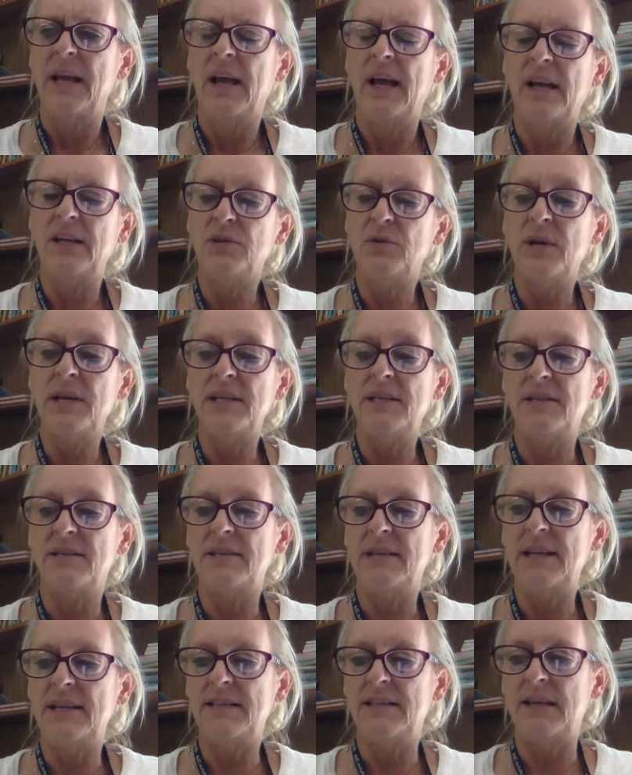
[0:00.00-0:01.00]
I tried to
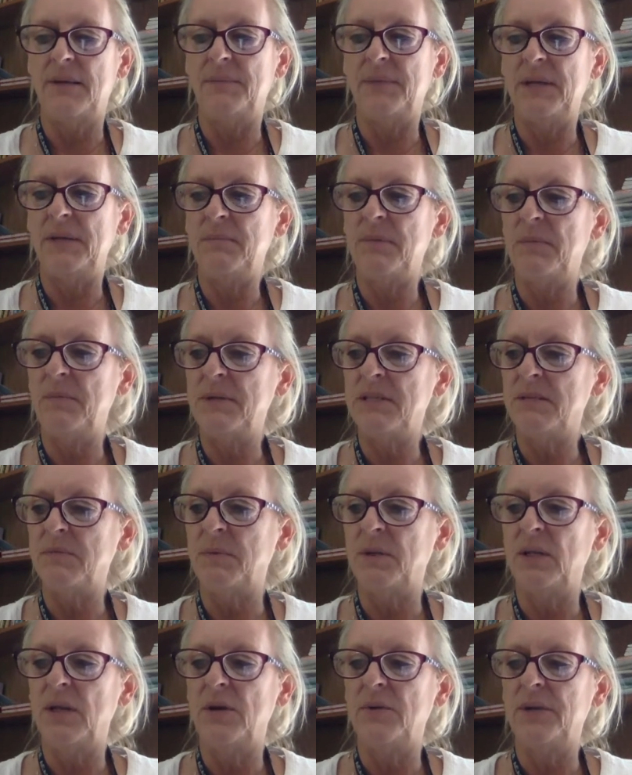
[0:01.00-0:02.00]
say something, but Miss
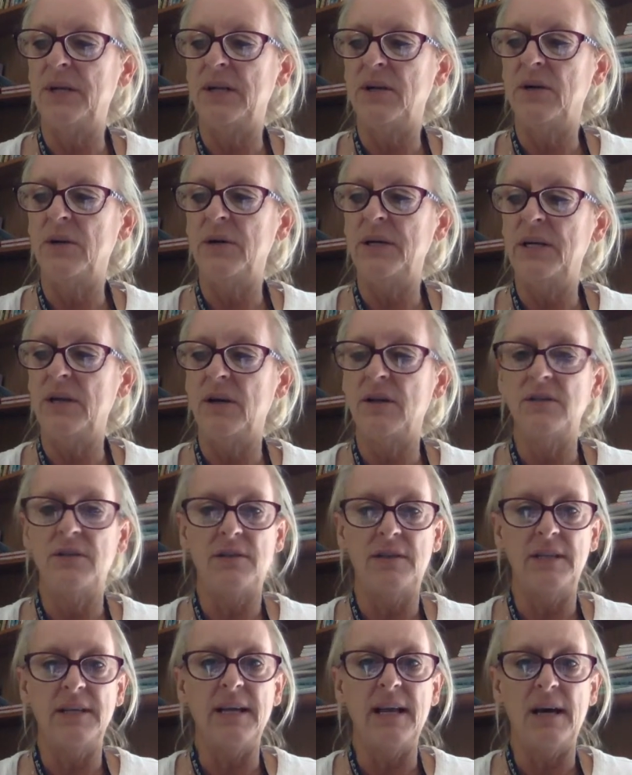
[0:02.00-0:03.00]
Malone had hurried on
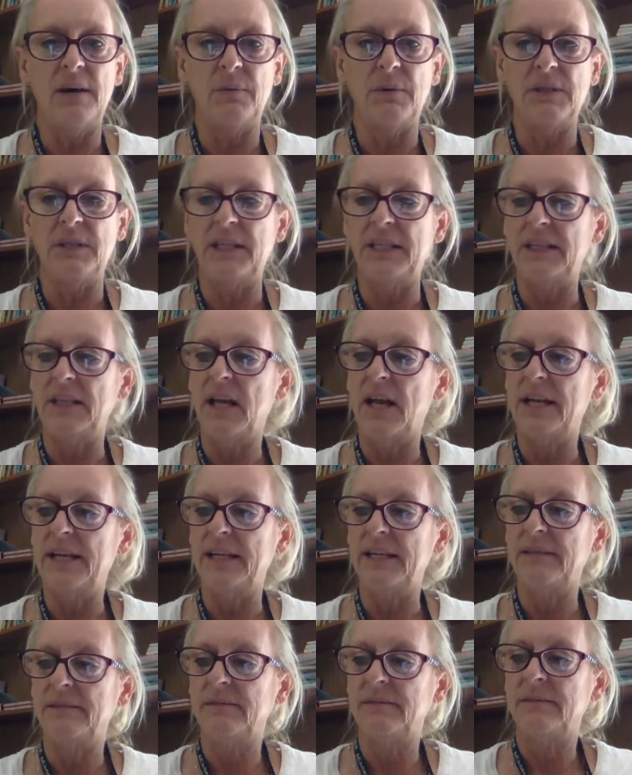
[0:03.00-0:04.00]
to the Cowardly
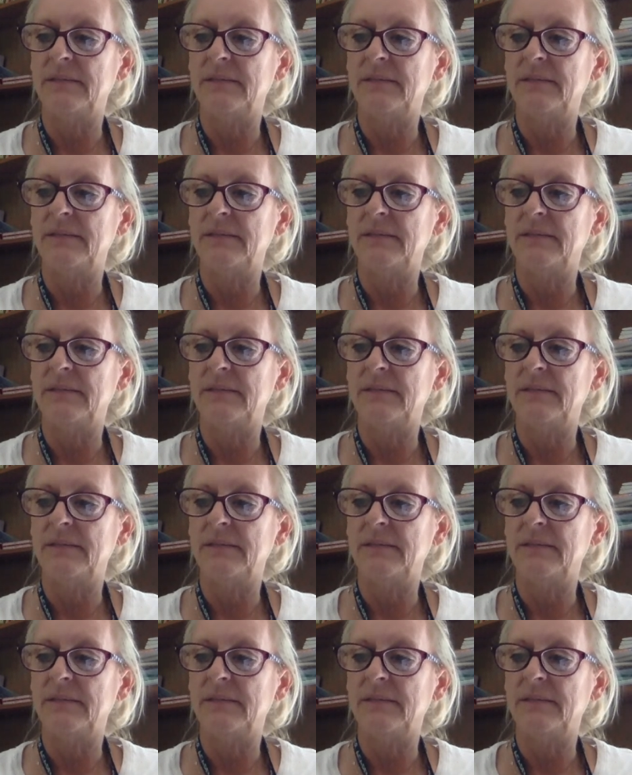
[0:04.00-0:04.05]
Lion.